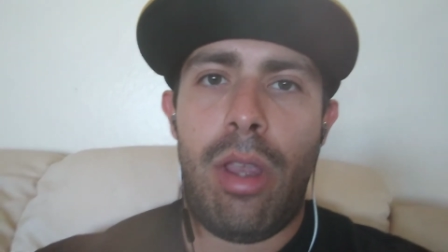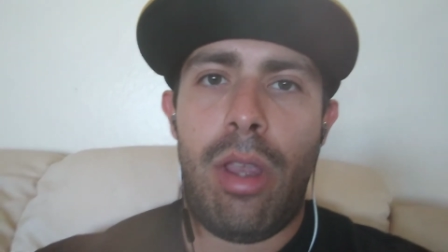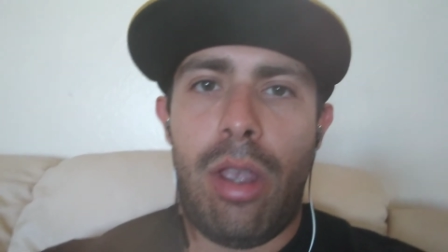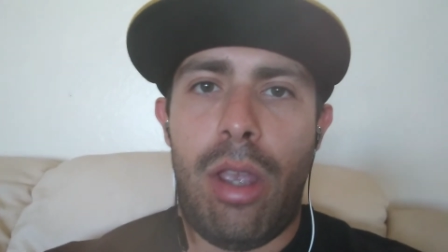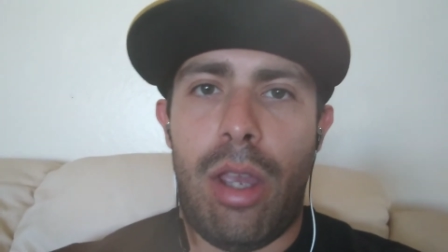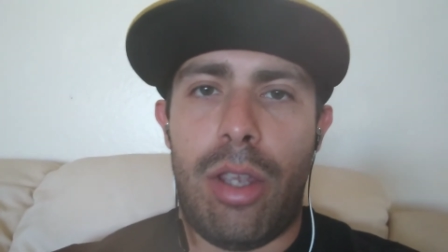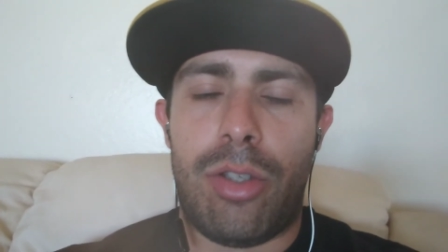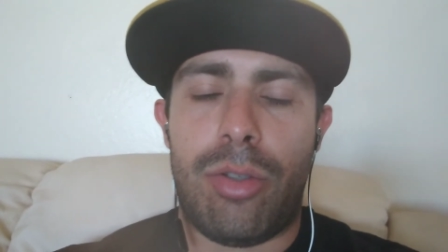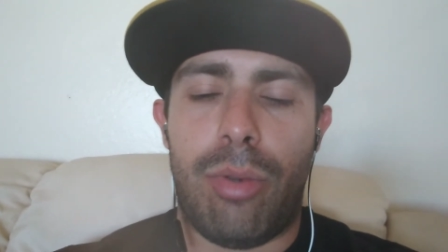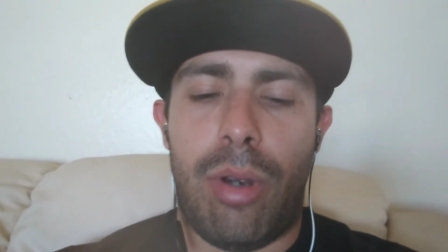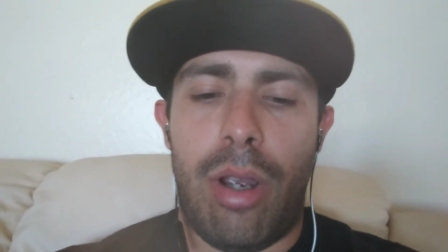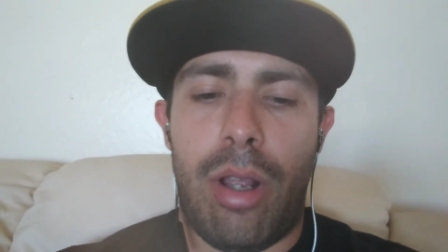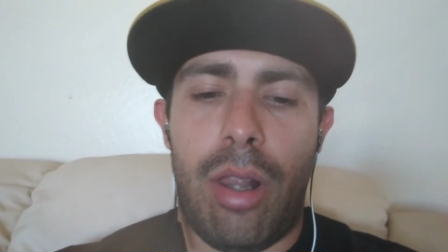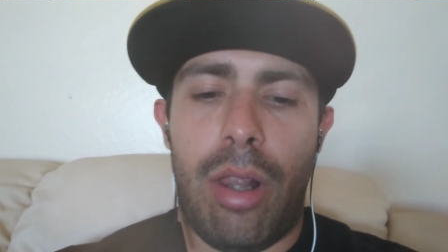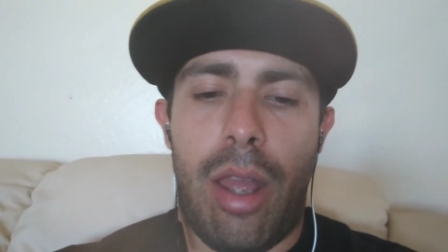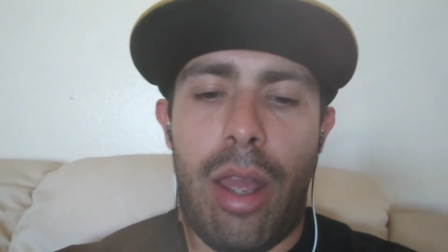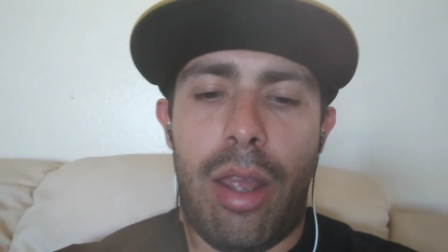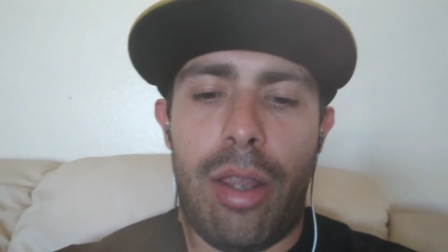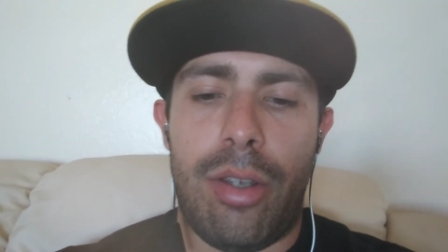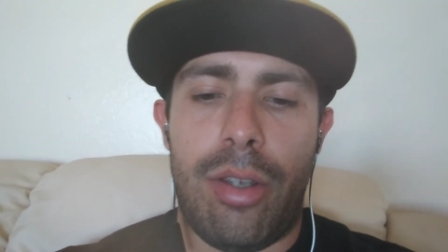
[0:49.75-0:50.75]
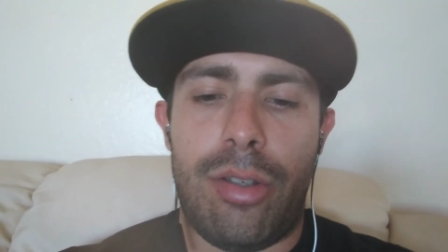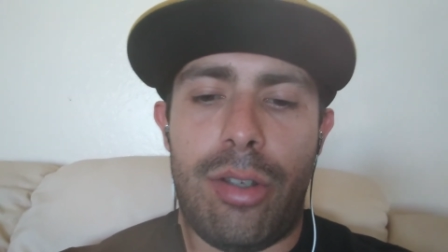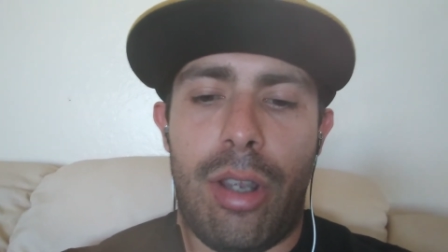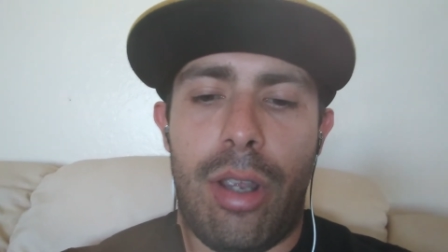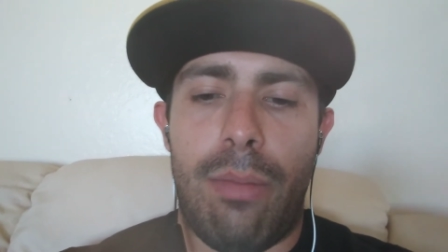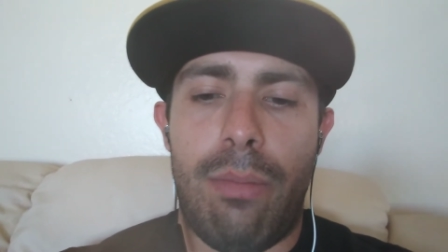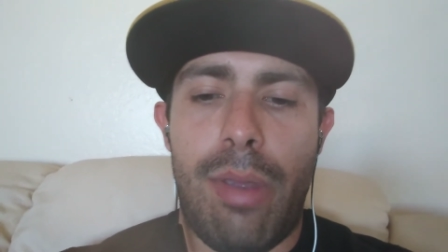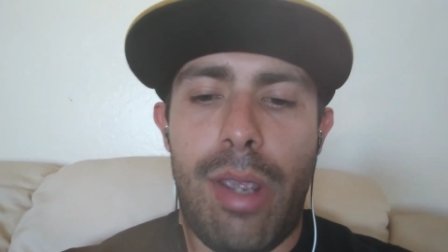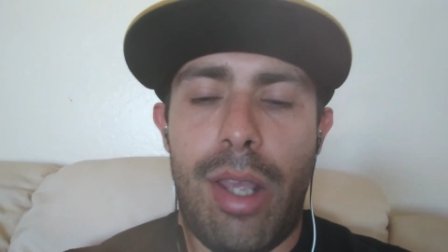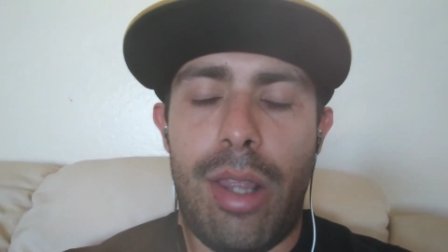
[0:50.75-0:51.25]
as well as uh,
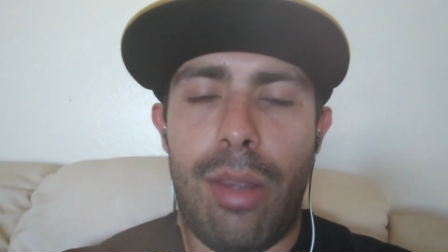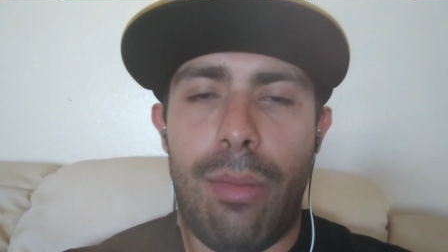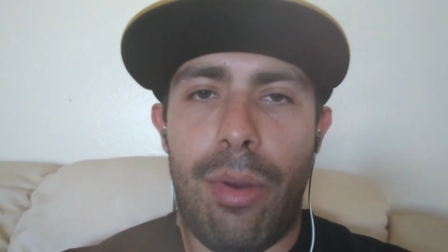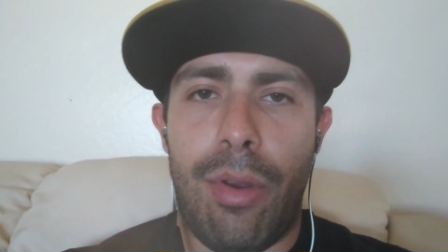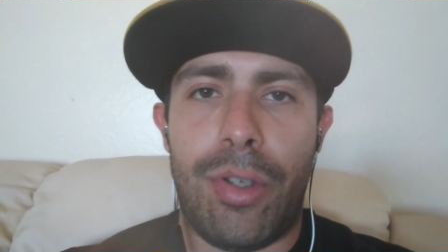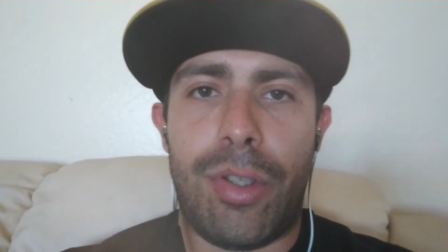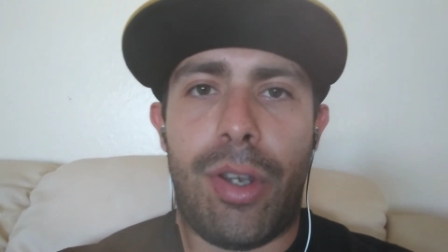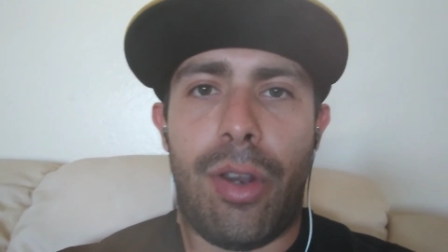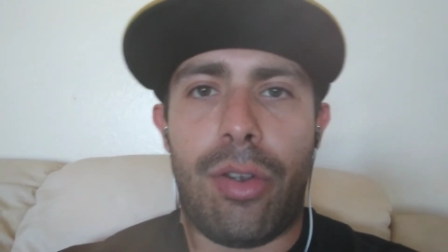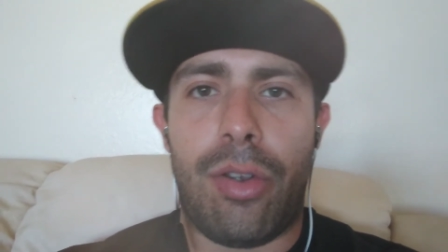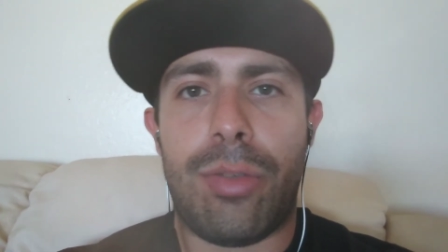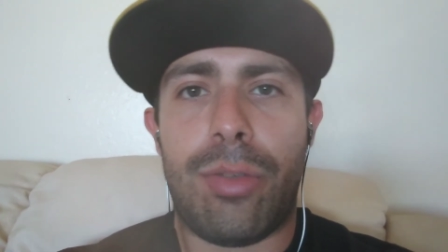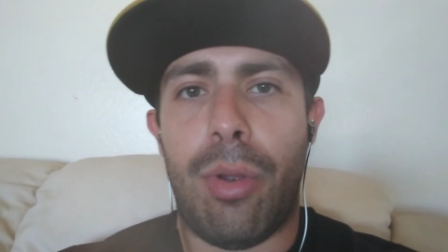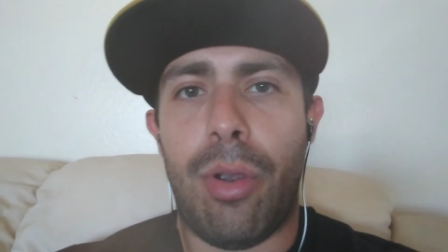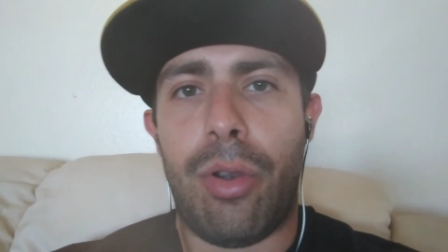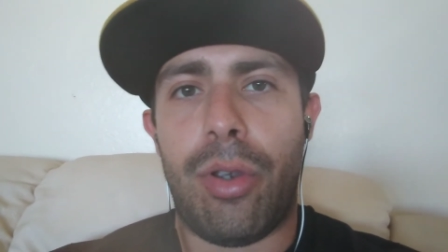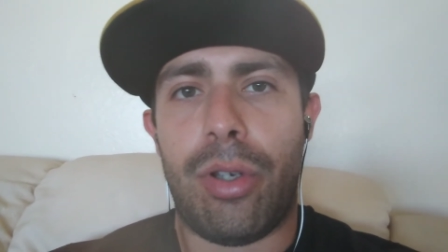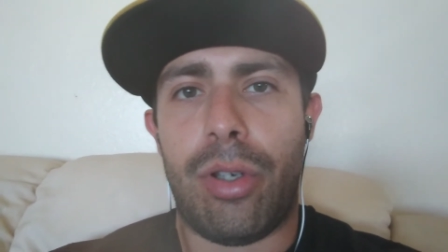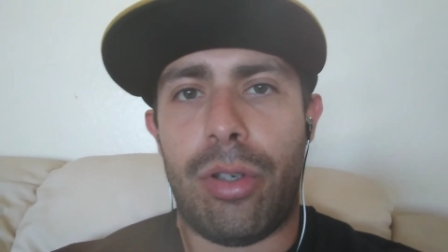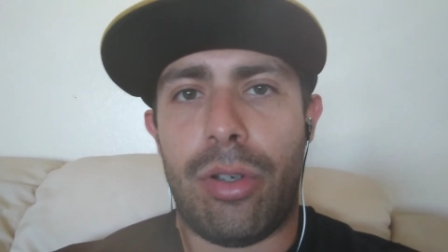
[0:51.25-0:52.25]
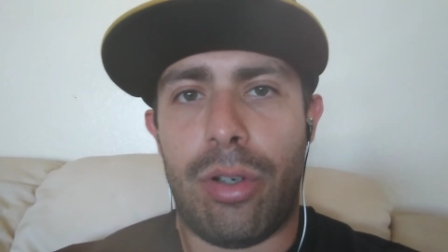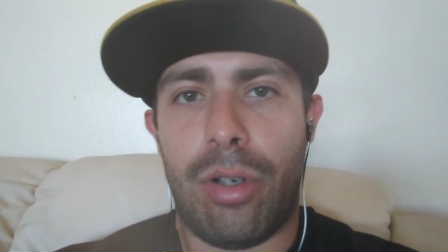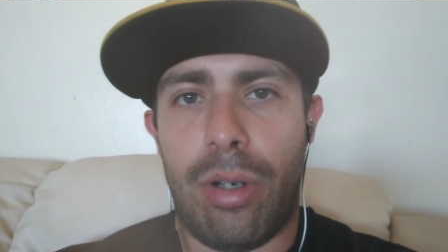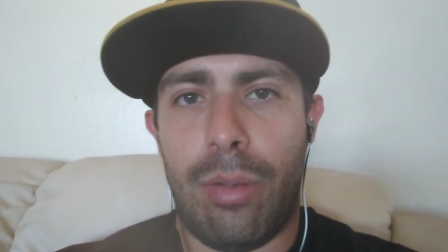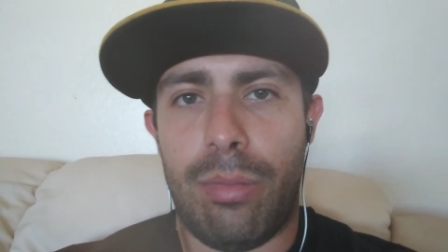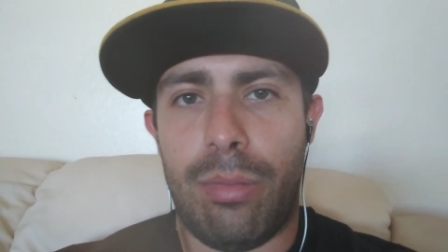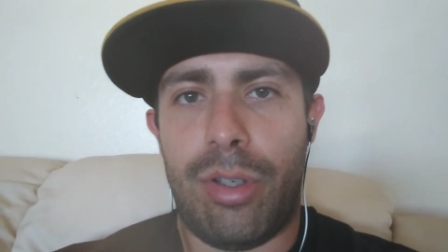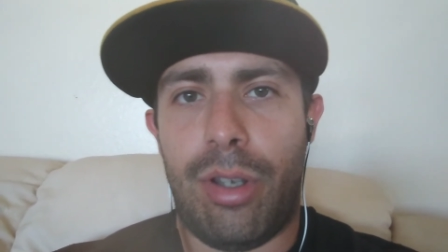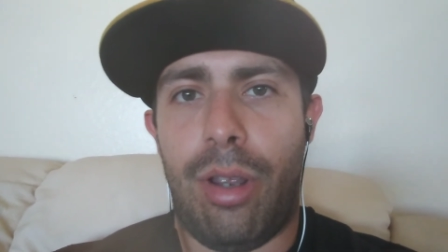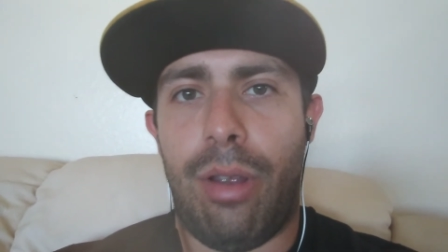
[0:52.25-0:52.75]
being the most outspoken in
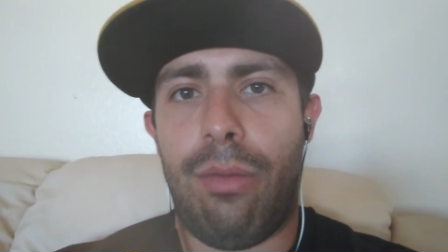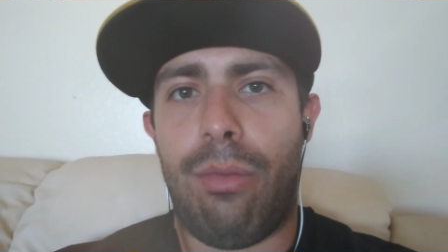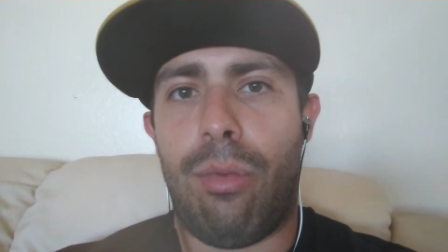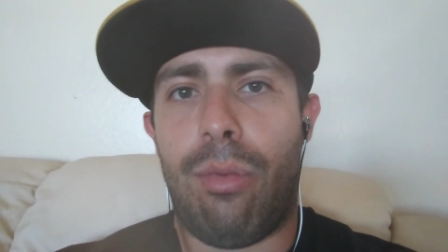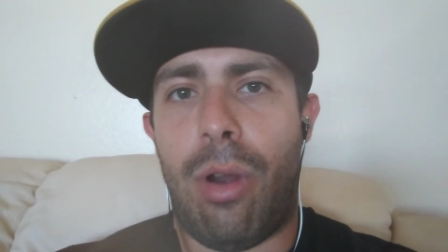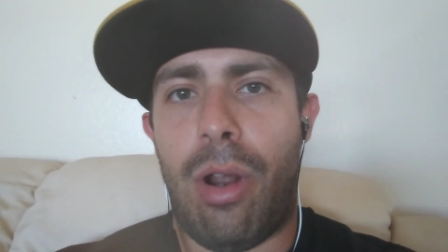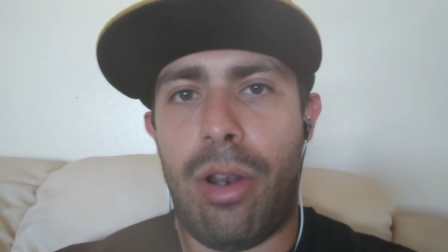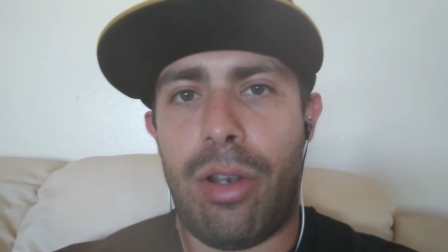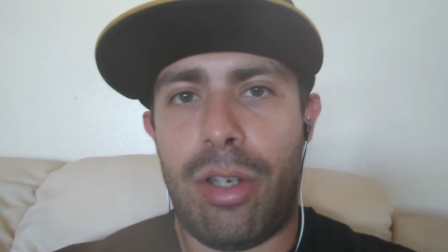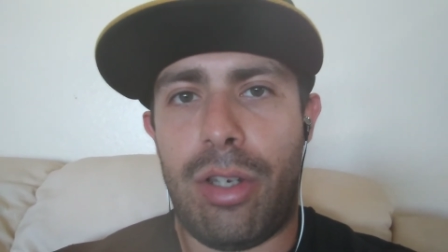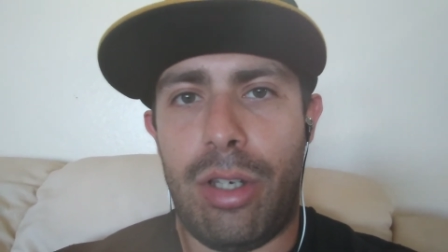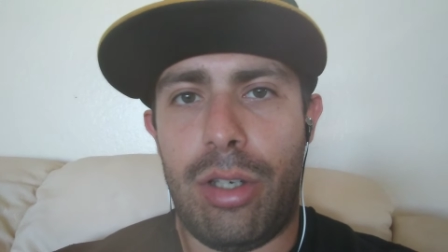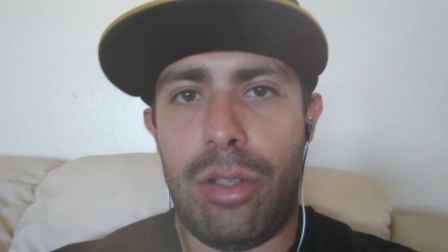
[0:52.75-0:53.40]
terms of wanting